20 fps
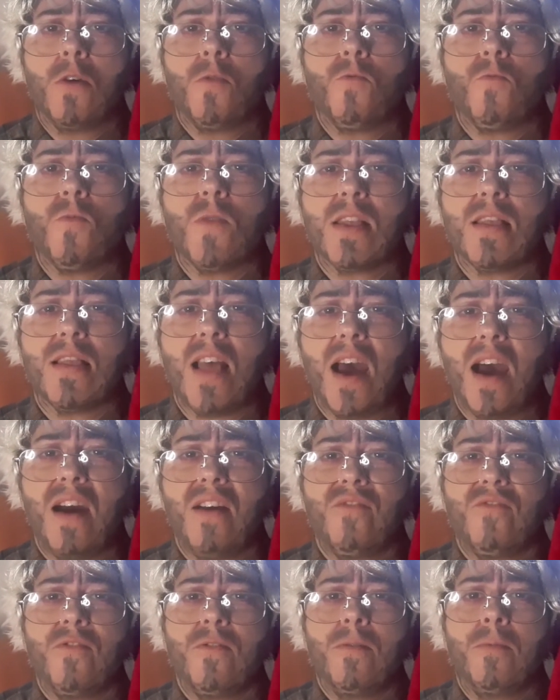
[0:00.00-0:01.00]
With
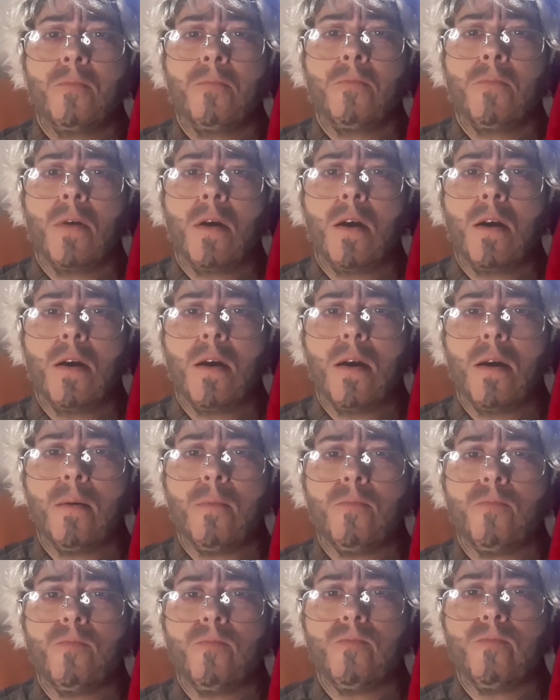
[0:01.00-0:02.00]
love,
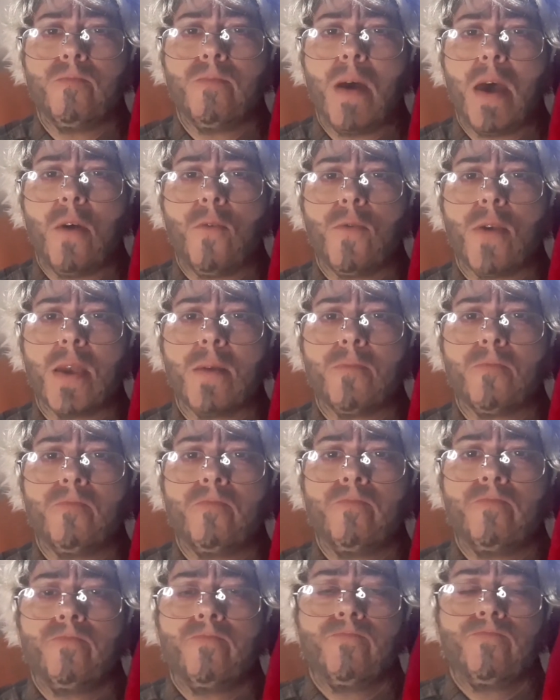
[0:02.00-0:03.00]
Mary.
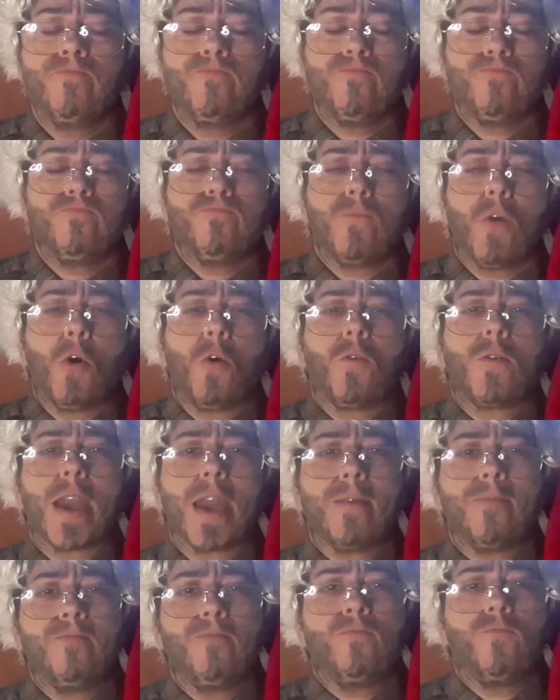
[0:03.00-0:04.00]

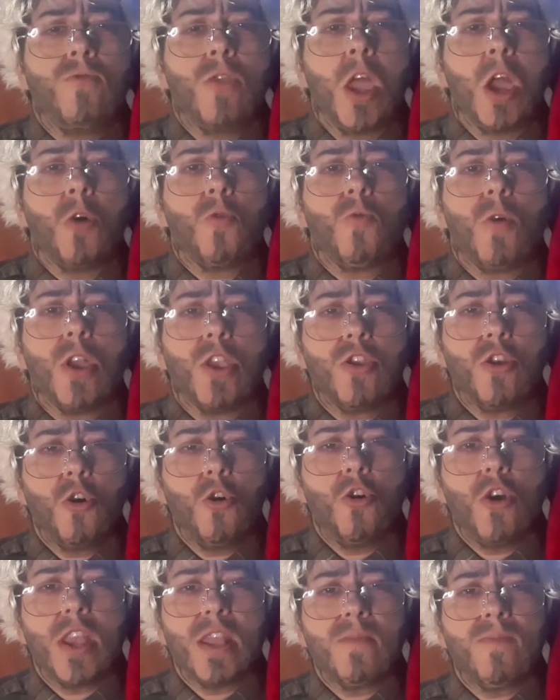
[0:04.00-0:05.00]
Okay. When
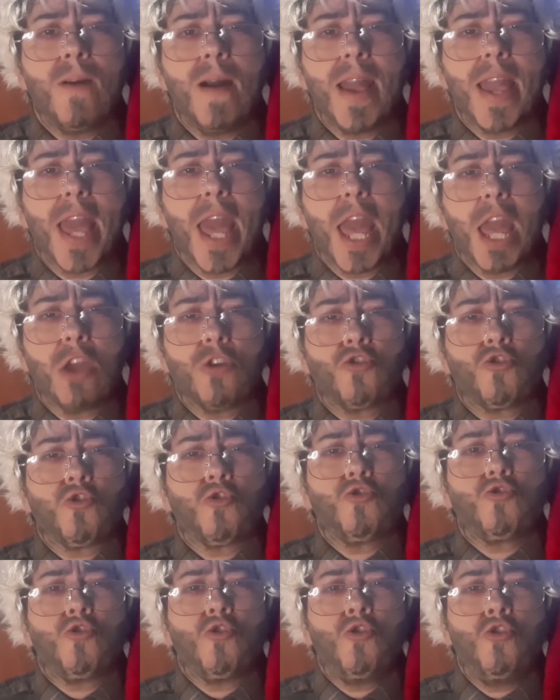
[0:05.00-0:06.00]
you're at my age,
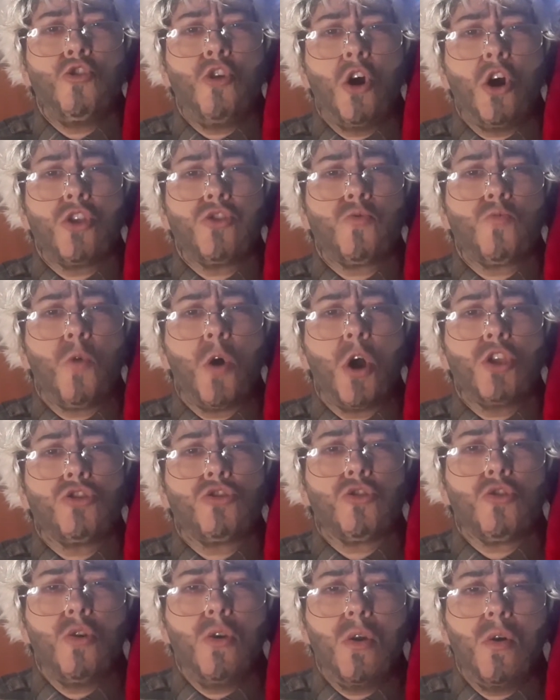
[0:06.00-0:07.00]
you do not want
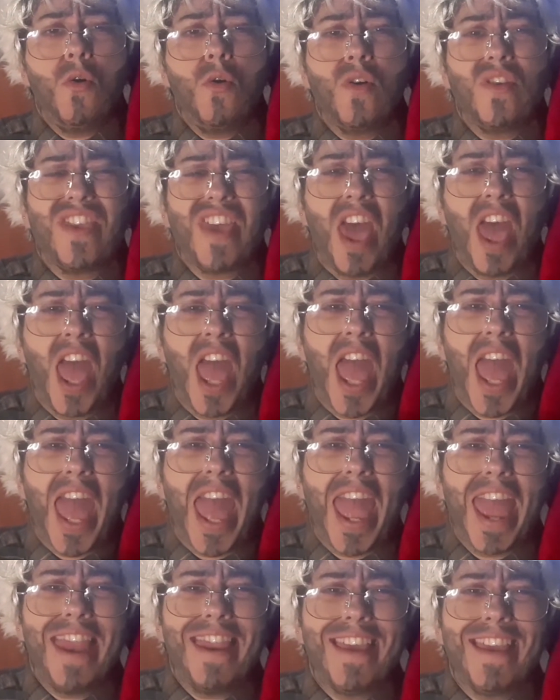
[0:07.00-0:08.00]
to lose
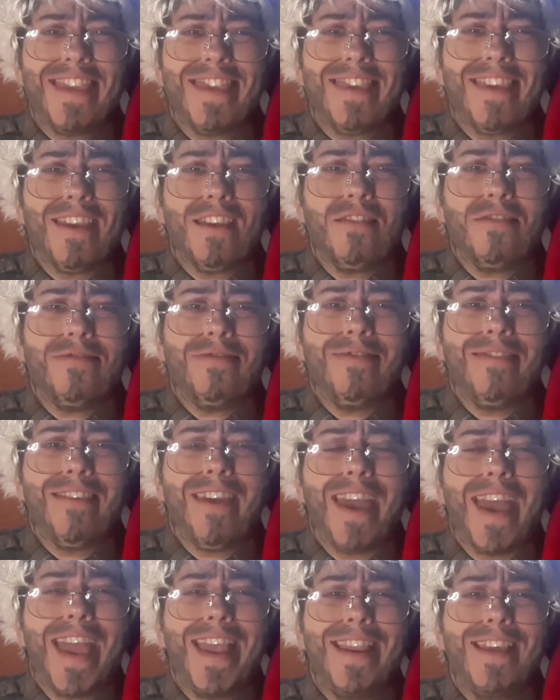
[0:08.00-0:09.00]

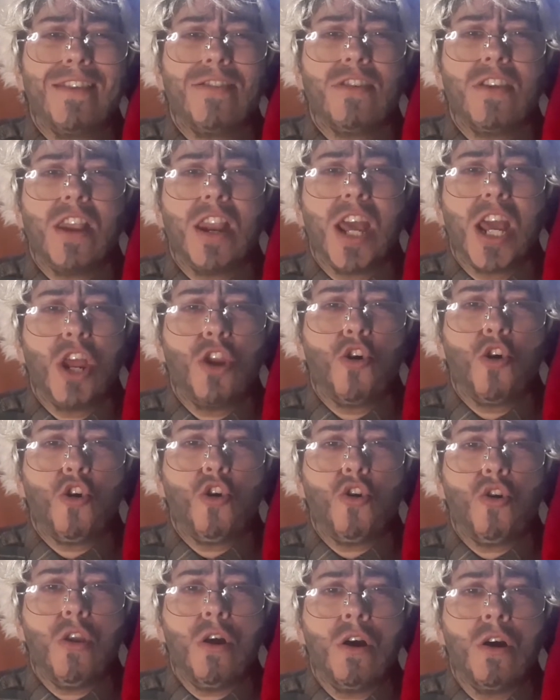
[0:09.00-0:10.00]
anything at
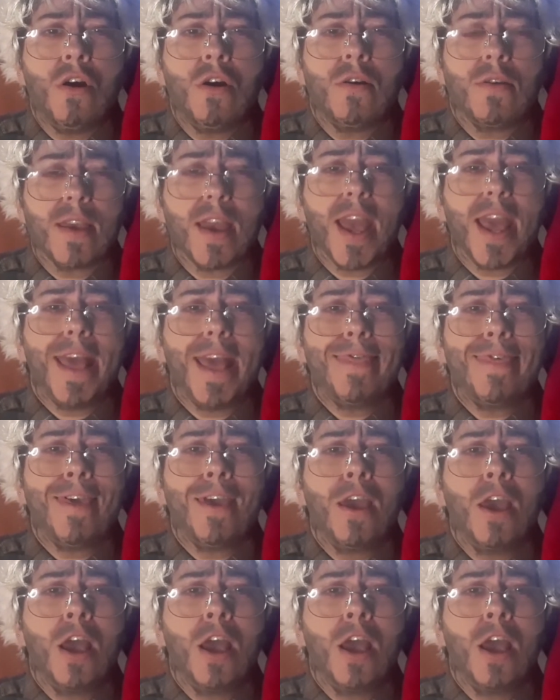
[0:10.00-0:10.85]
all, yes?